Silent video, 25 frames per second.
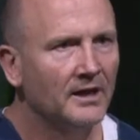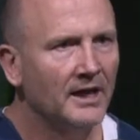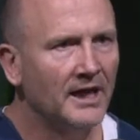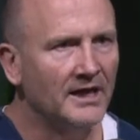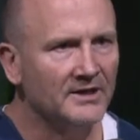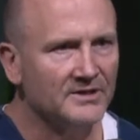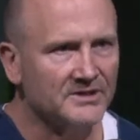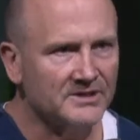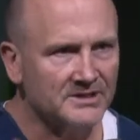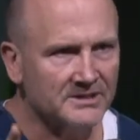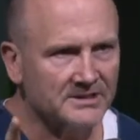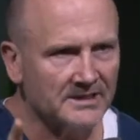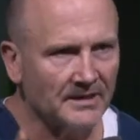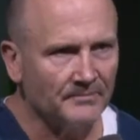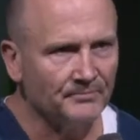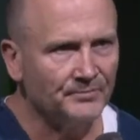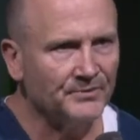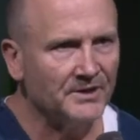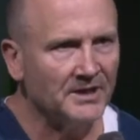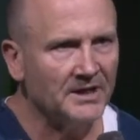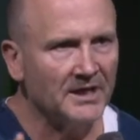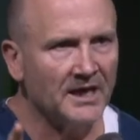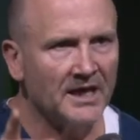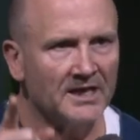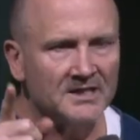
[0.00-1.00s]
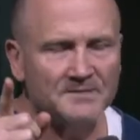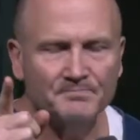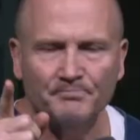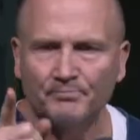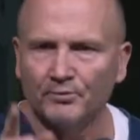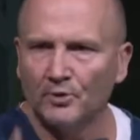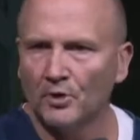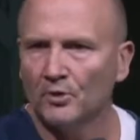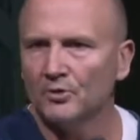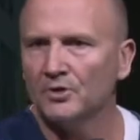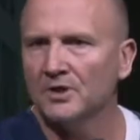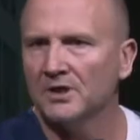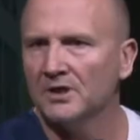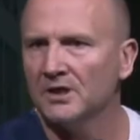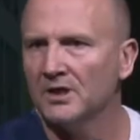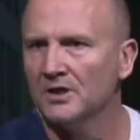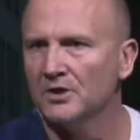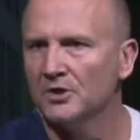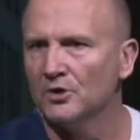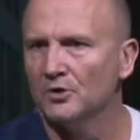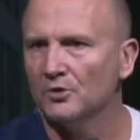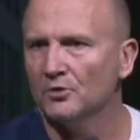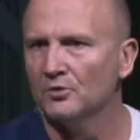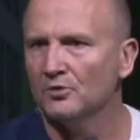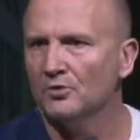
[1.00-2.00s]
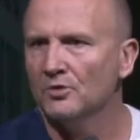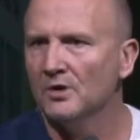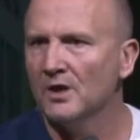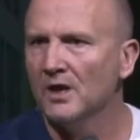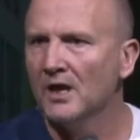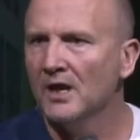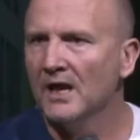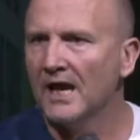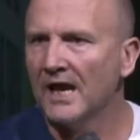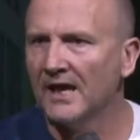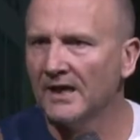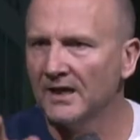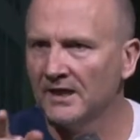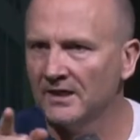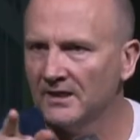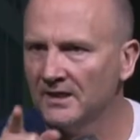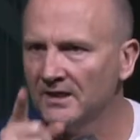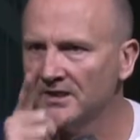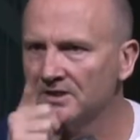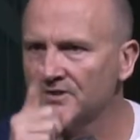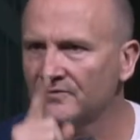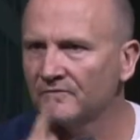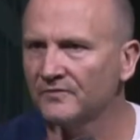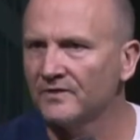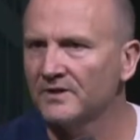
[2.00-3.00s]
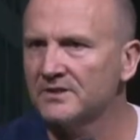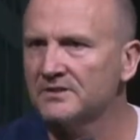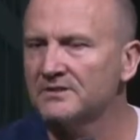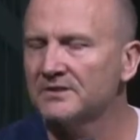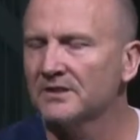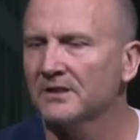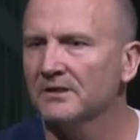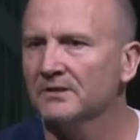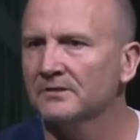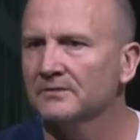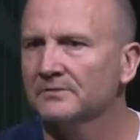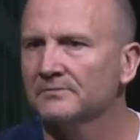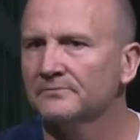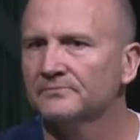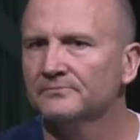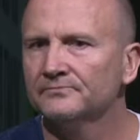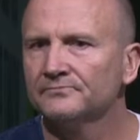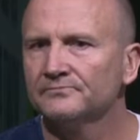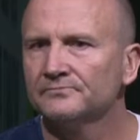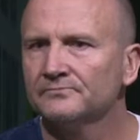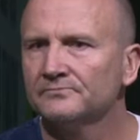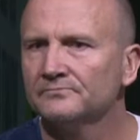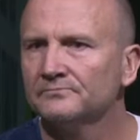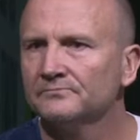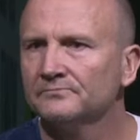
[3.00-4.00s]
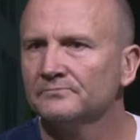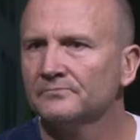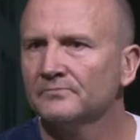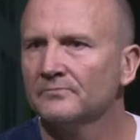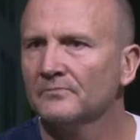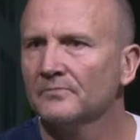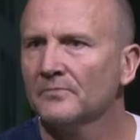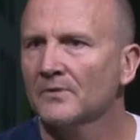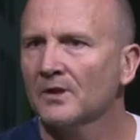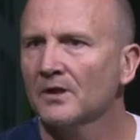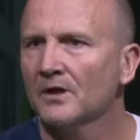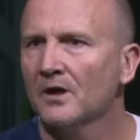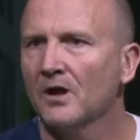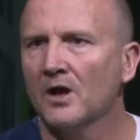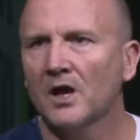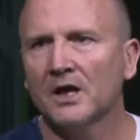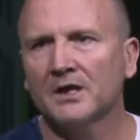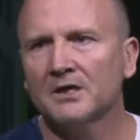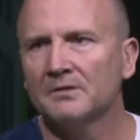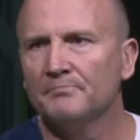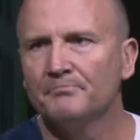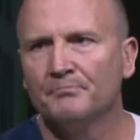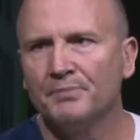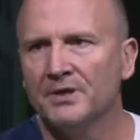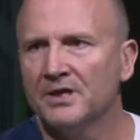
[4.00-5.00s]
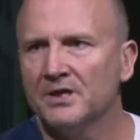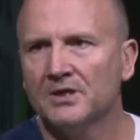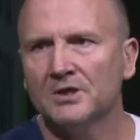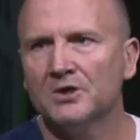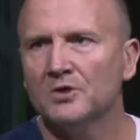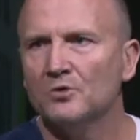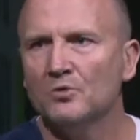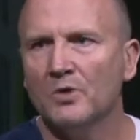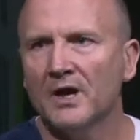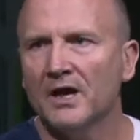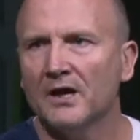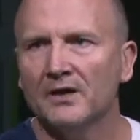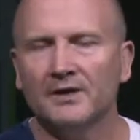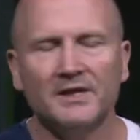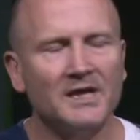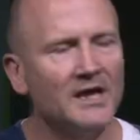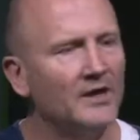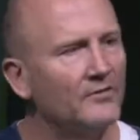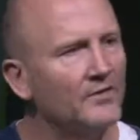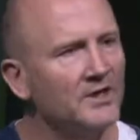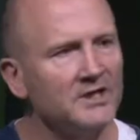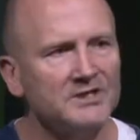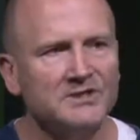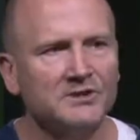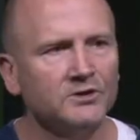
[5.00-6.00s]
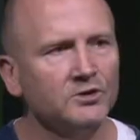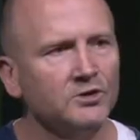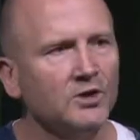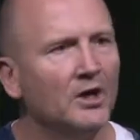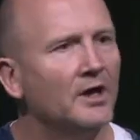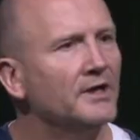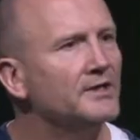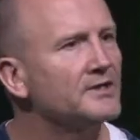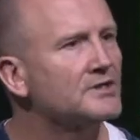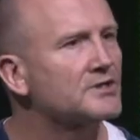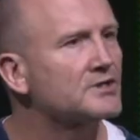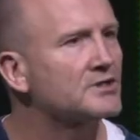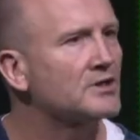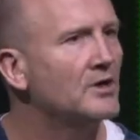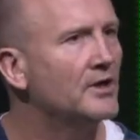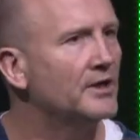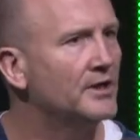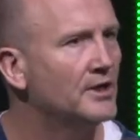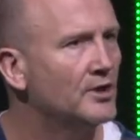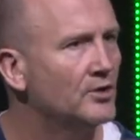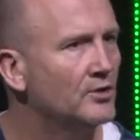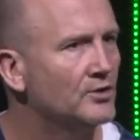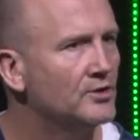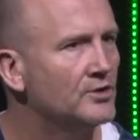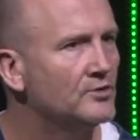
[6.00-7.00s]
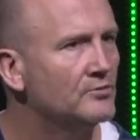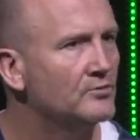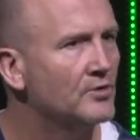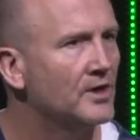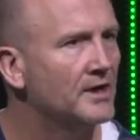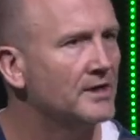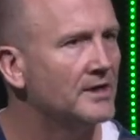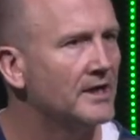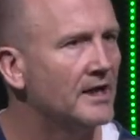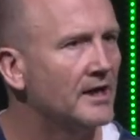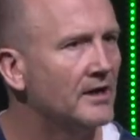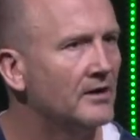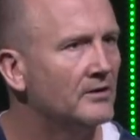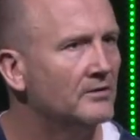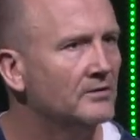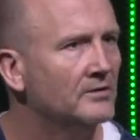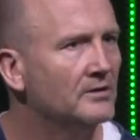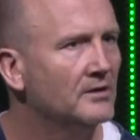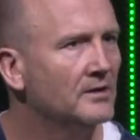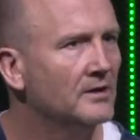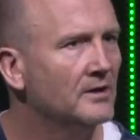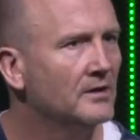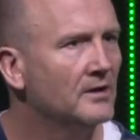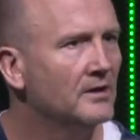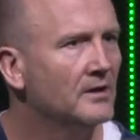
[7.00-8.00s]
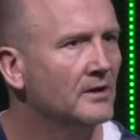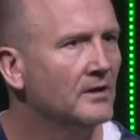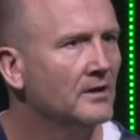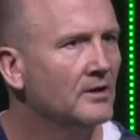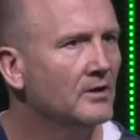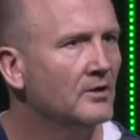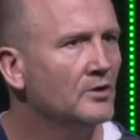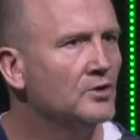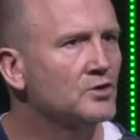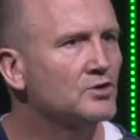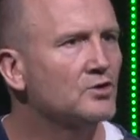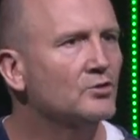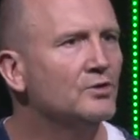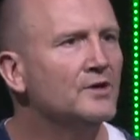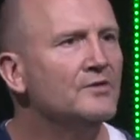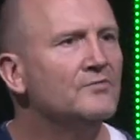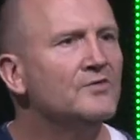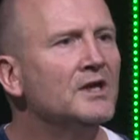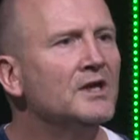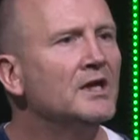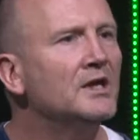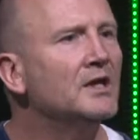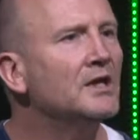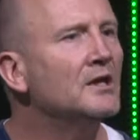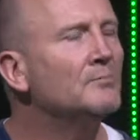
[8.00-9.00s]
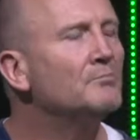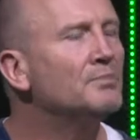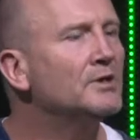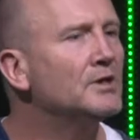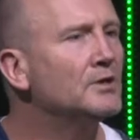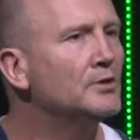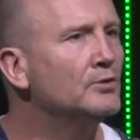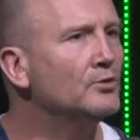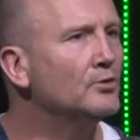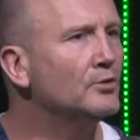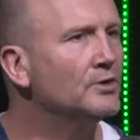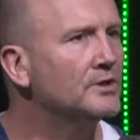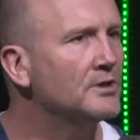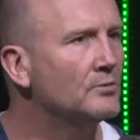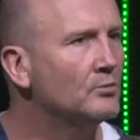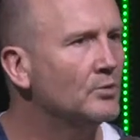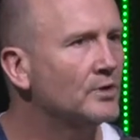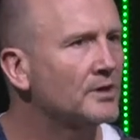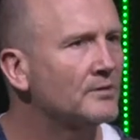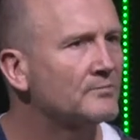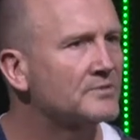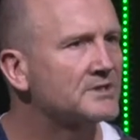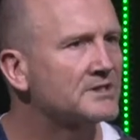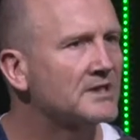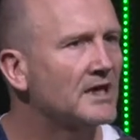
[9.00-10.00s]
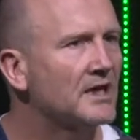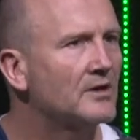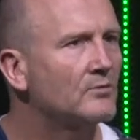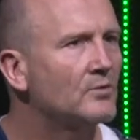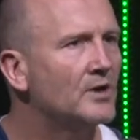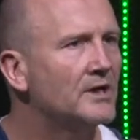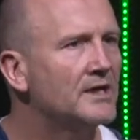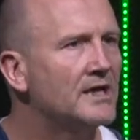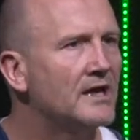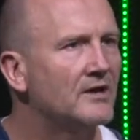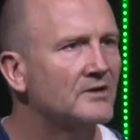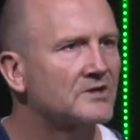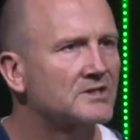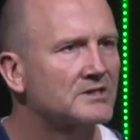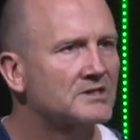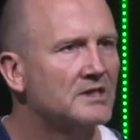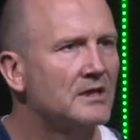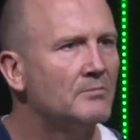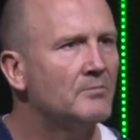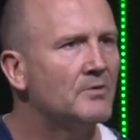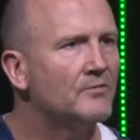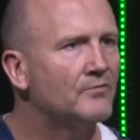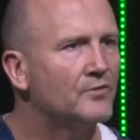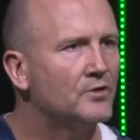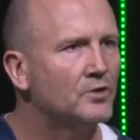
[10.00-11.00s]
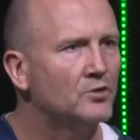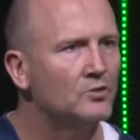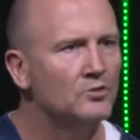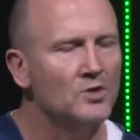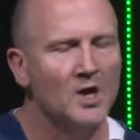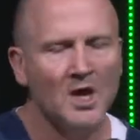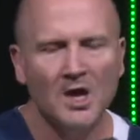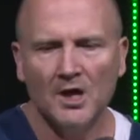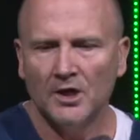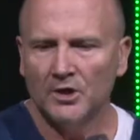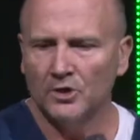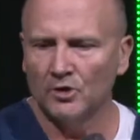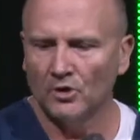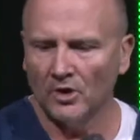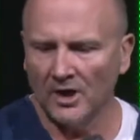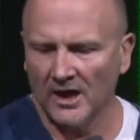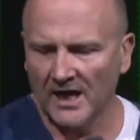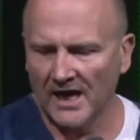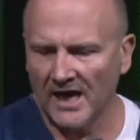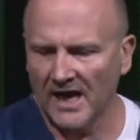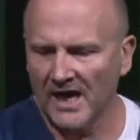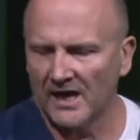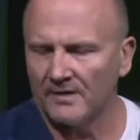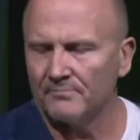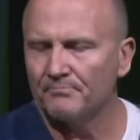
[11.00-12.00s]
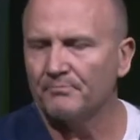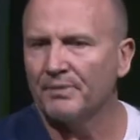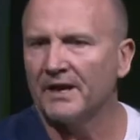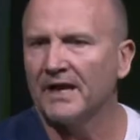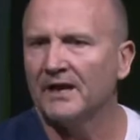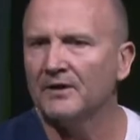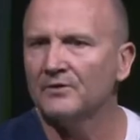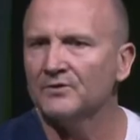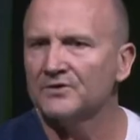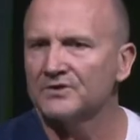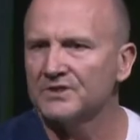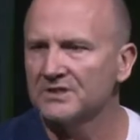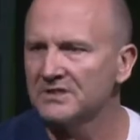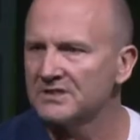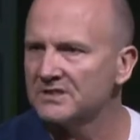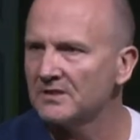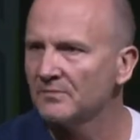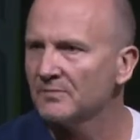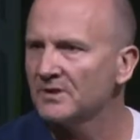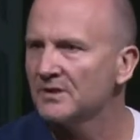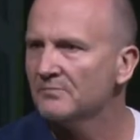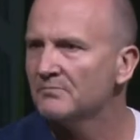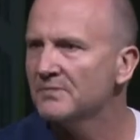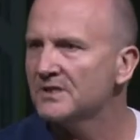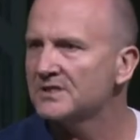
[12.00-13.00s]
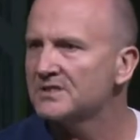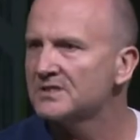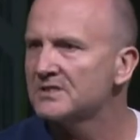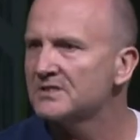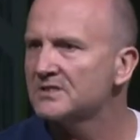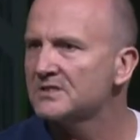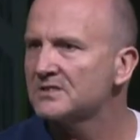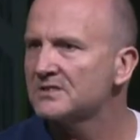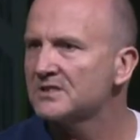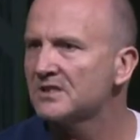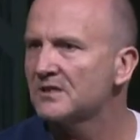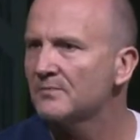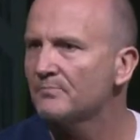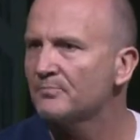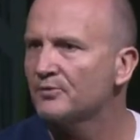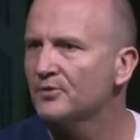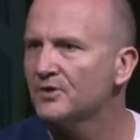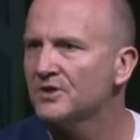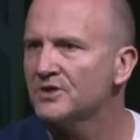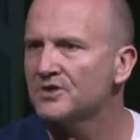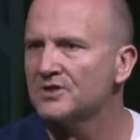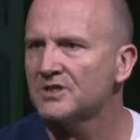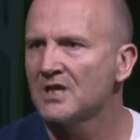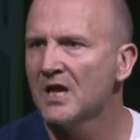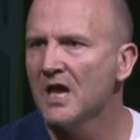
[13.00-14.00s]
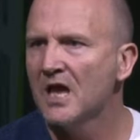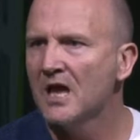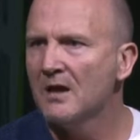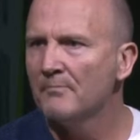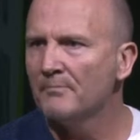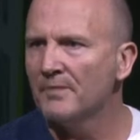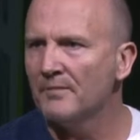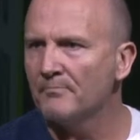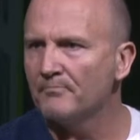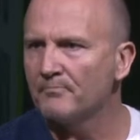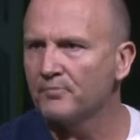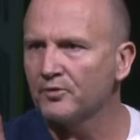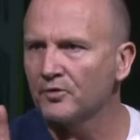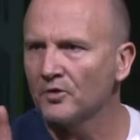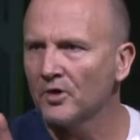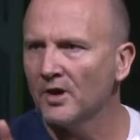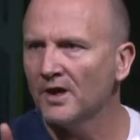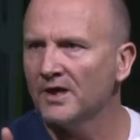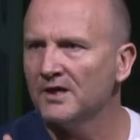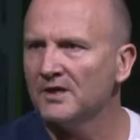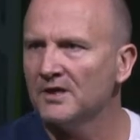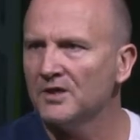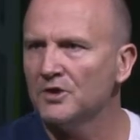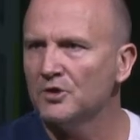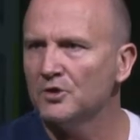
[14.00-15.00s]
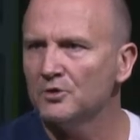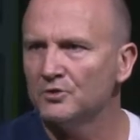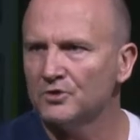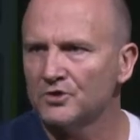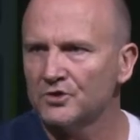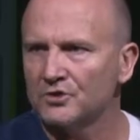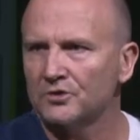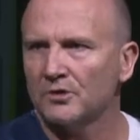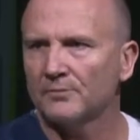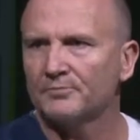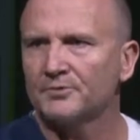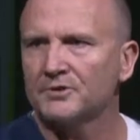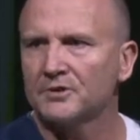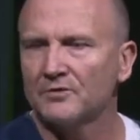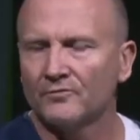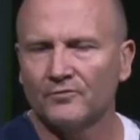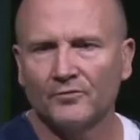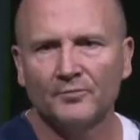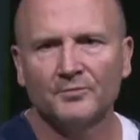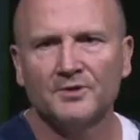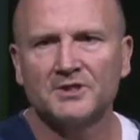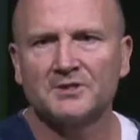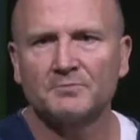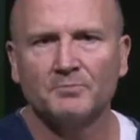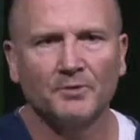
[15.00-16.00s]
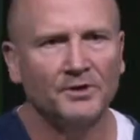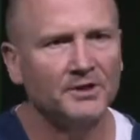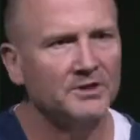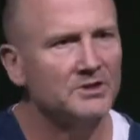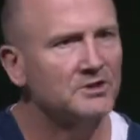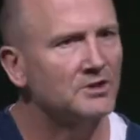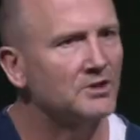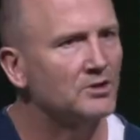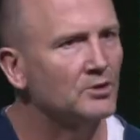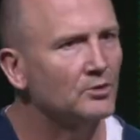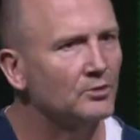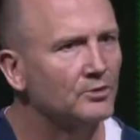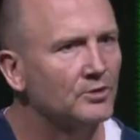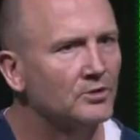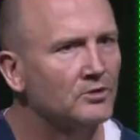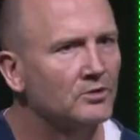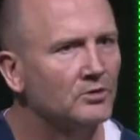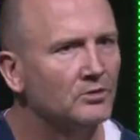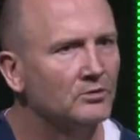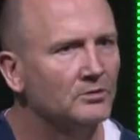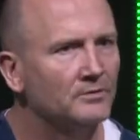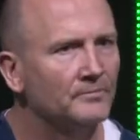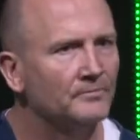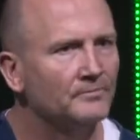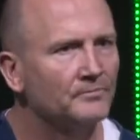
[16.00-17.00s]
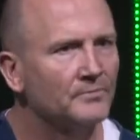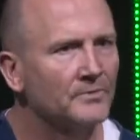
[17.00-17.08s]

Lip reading: And something has broken in you and it needs fixing. I can pick you out now. There's light shining on you right now. Because you're getting a bit annoyed at what I'm saying right now. Some of you, your heart pounds at some of the messages that are preached, but pride in you stops you from responding to the altar call.